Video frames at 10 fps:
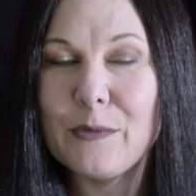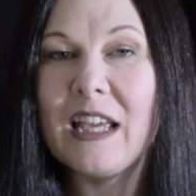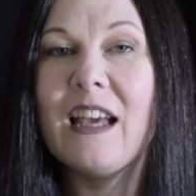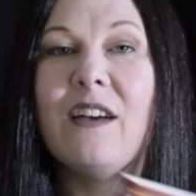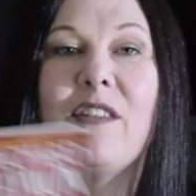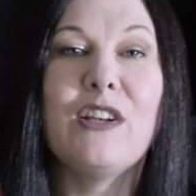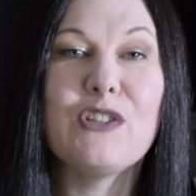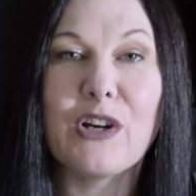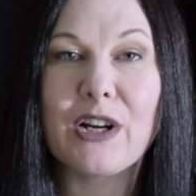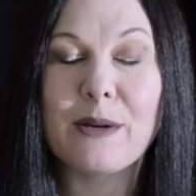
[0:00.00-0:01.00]
we have
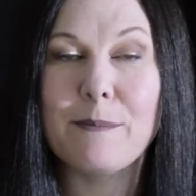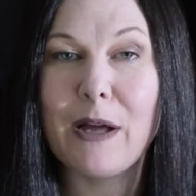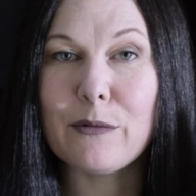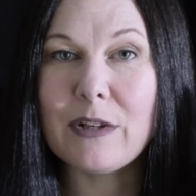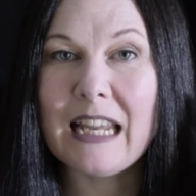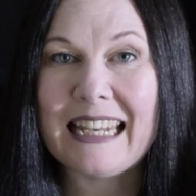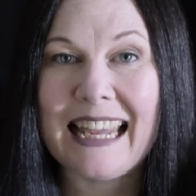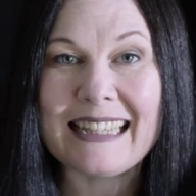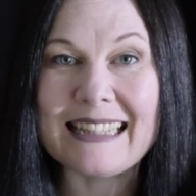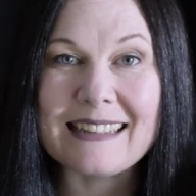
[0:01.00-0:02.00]
Dark Mountain and
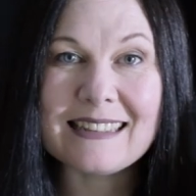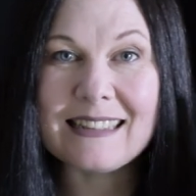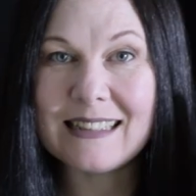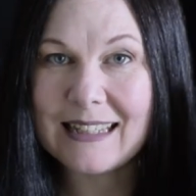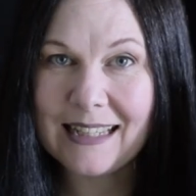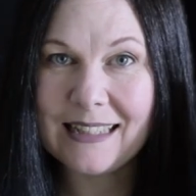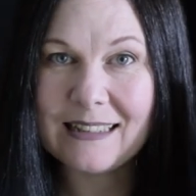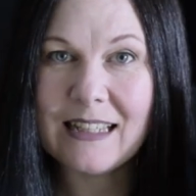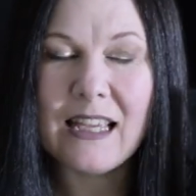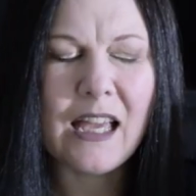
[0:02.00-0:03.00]
Endless
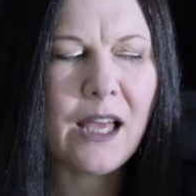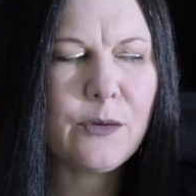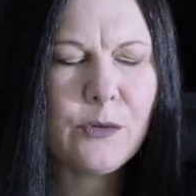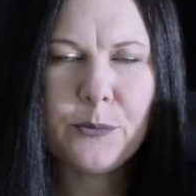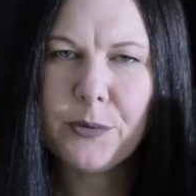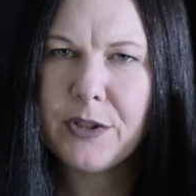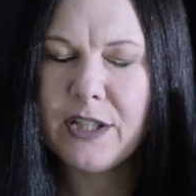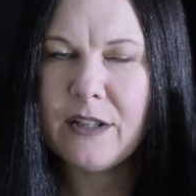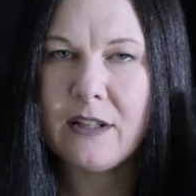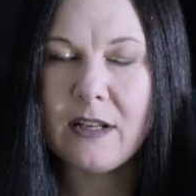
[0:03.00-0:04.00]
Night. I'm doing pretty
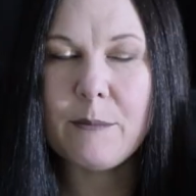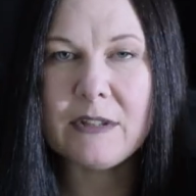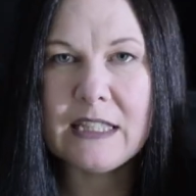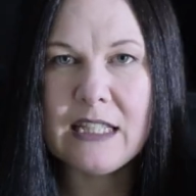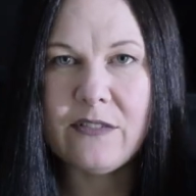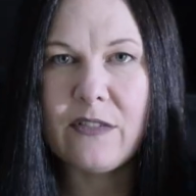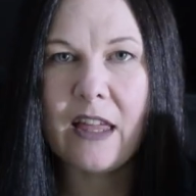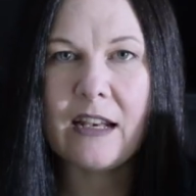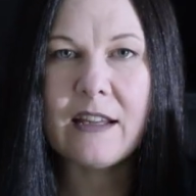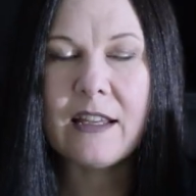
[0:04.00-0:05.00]
good, and I believe
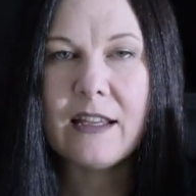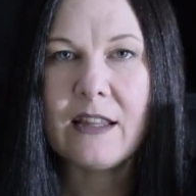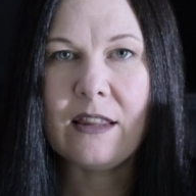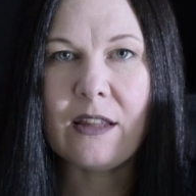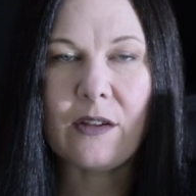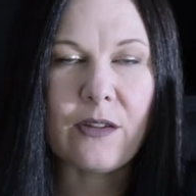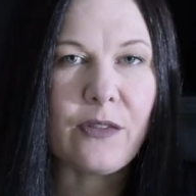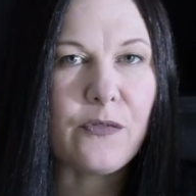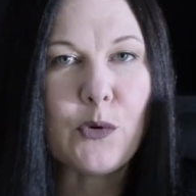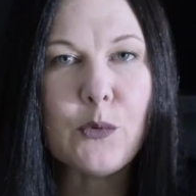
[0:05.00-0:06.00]
that uh,
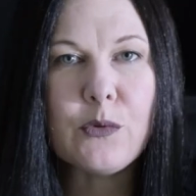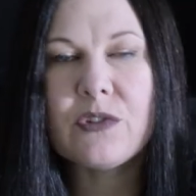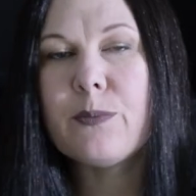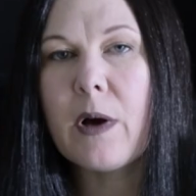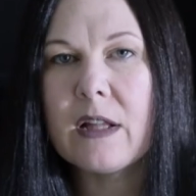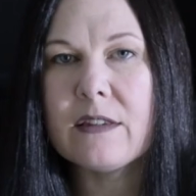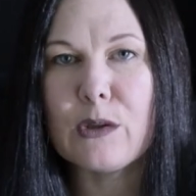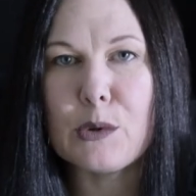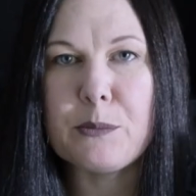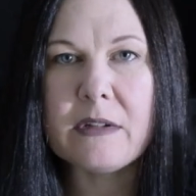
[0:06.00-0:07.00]
the few spots
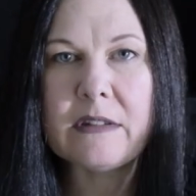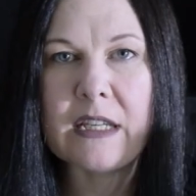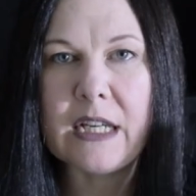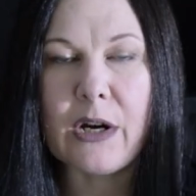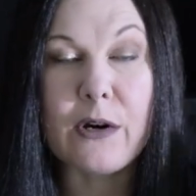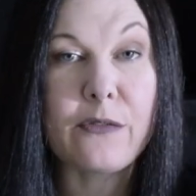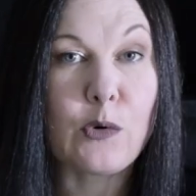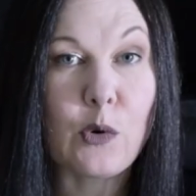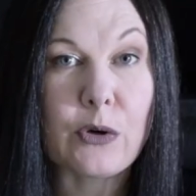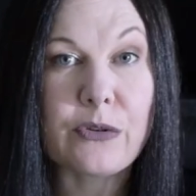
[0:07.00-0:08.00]
that are missing are, of
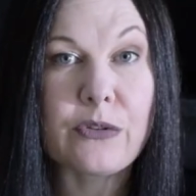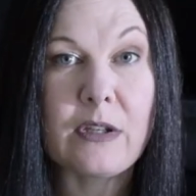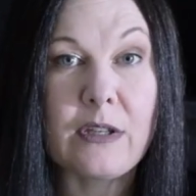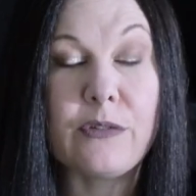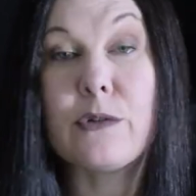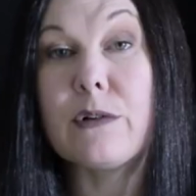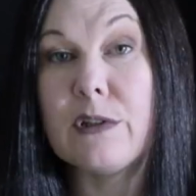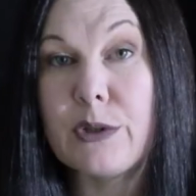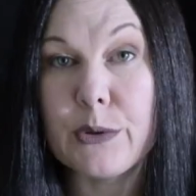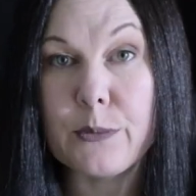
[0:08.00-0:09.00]
course, his
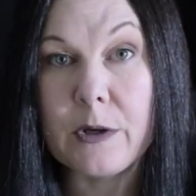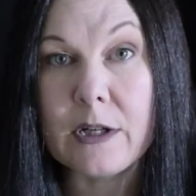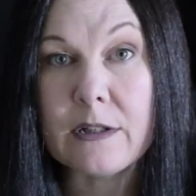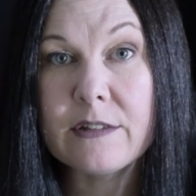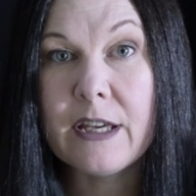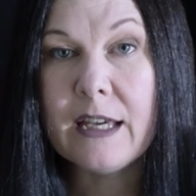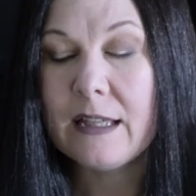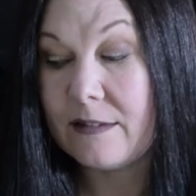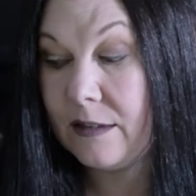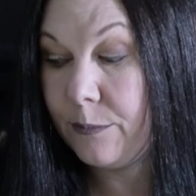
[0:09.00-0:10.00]
earlier works.
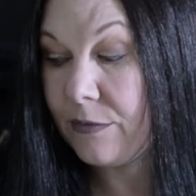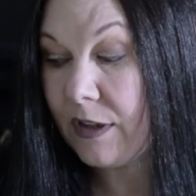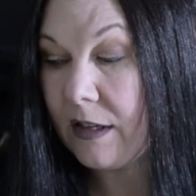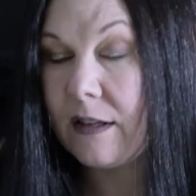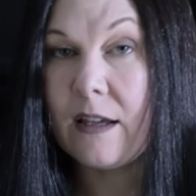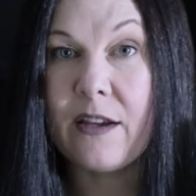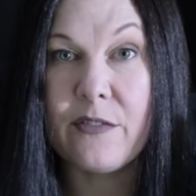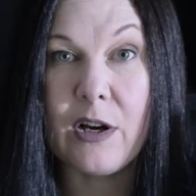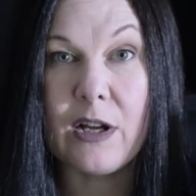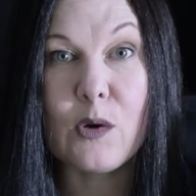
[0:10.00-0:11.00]
It seems that I've
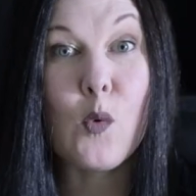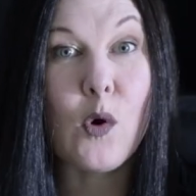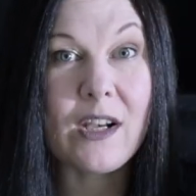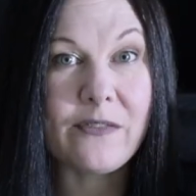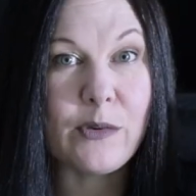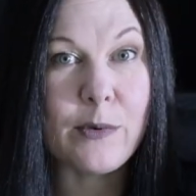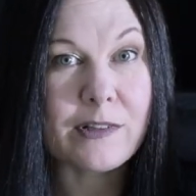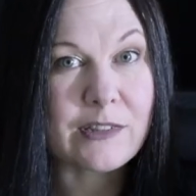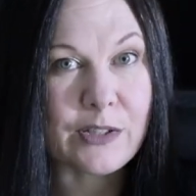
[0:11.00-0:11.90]
got quite a few books to